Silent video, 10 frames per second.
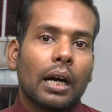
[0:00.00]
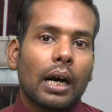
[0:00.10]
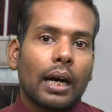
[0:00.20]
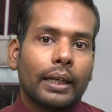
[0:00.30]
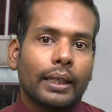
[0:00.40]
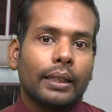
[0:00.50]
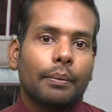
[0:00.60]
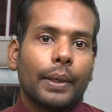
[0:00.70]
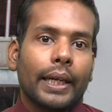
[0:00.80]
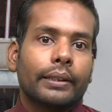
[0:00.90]
are in
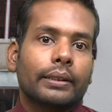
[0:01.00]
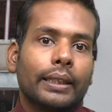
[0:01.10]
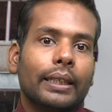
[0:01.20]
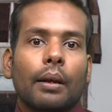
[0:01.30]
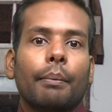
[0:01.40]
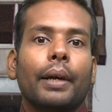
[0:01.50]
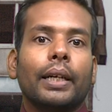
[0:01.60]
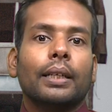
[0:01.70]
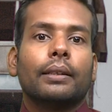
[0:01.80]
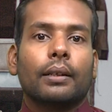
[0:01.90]
place in
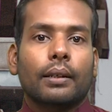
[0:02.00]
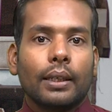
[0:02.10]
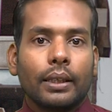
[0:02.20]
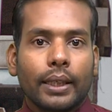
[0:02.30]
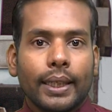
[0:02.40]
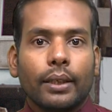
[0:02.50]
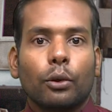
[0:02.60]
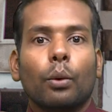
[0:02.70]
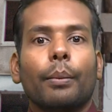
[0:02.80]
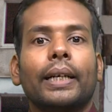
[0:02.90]
many other countries
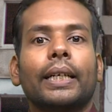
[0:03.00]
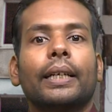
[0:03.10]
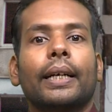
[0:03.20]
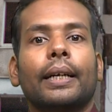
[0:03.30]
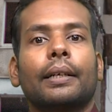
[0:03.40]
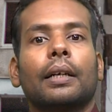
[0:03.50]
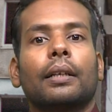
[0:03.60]
to mitigate